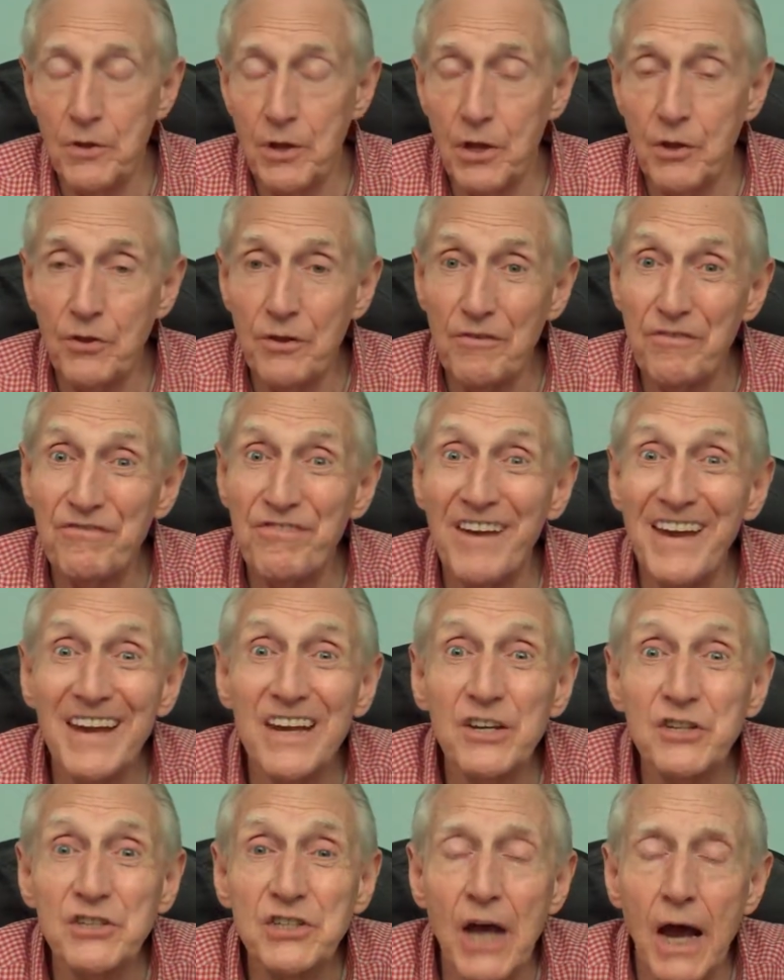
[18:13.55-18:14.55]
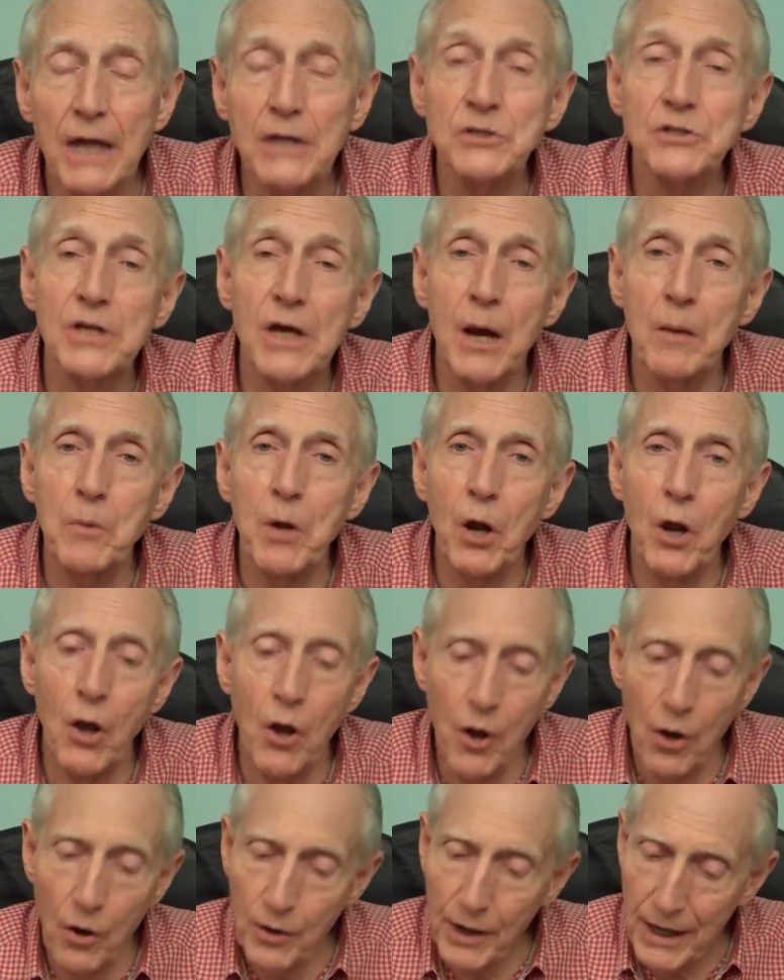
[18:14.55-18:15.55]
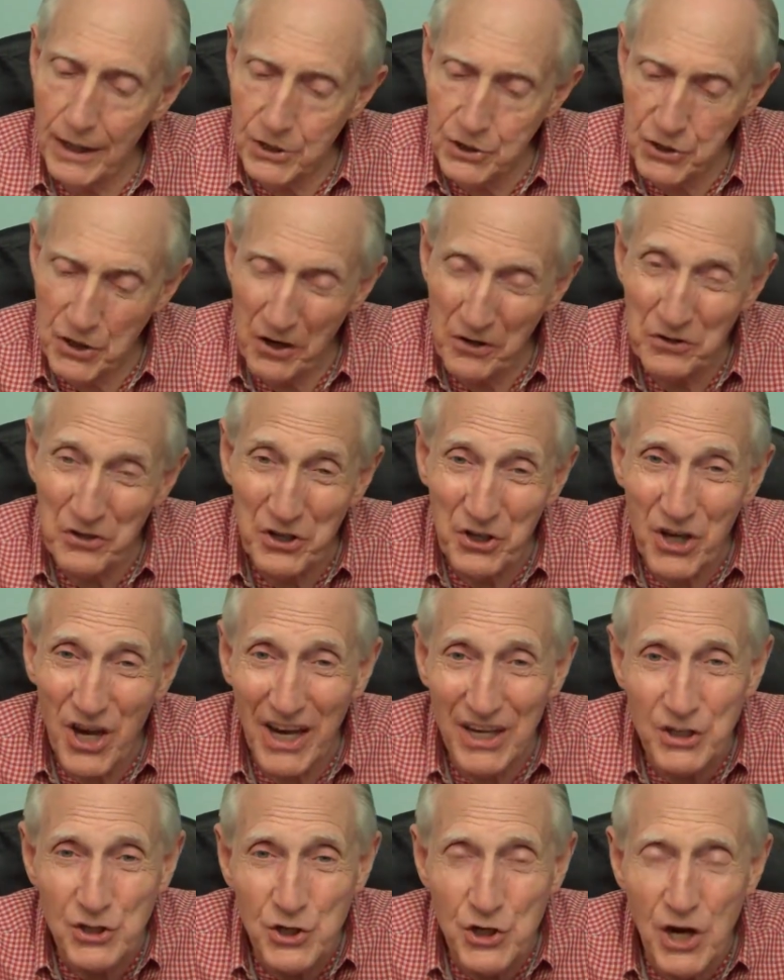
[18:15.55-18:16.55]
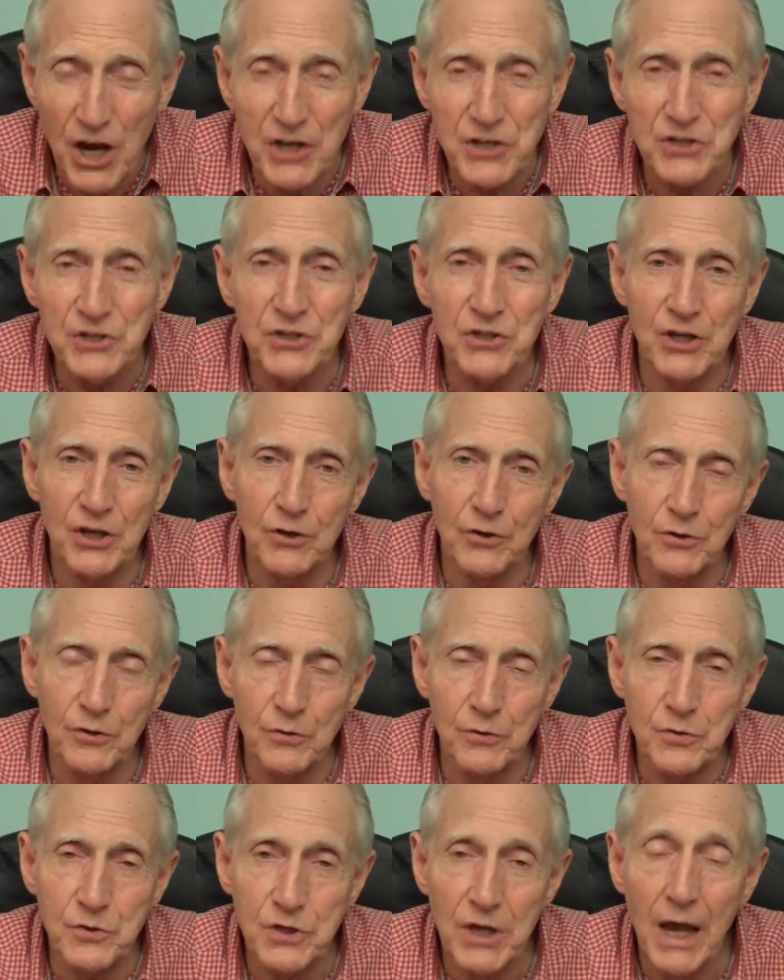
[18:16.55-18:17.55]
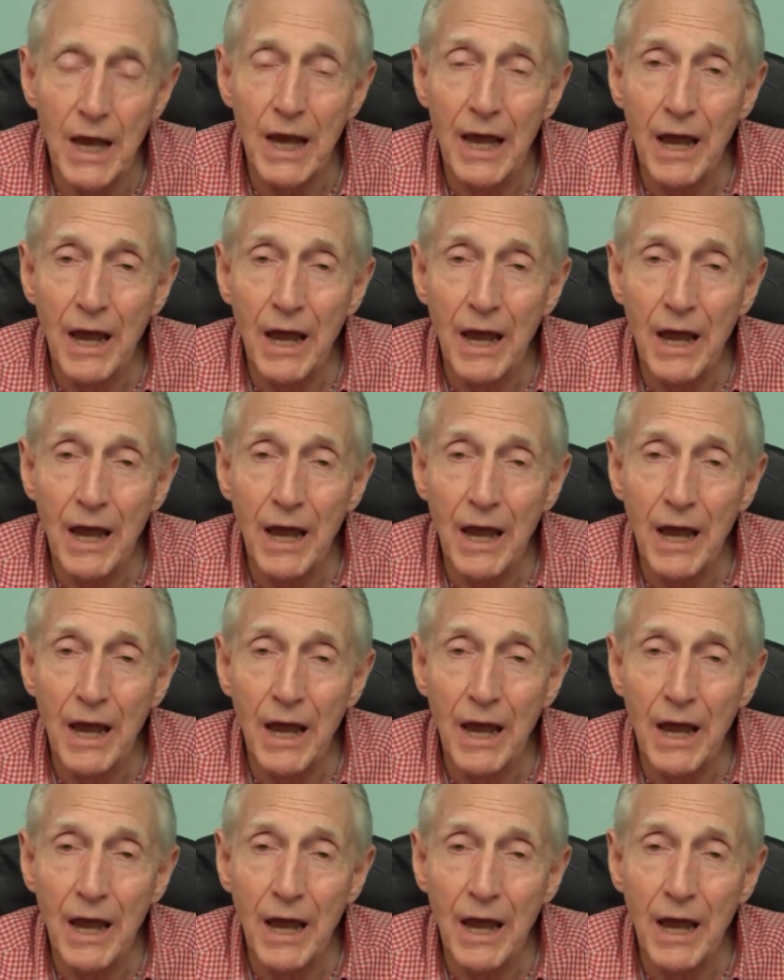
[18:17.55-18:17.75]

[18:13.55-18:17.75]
Then the phagocytes come along and start to digest those.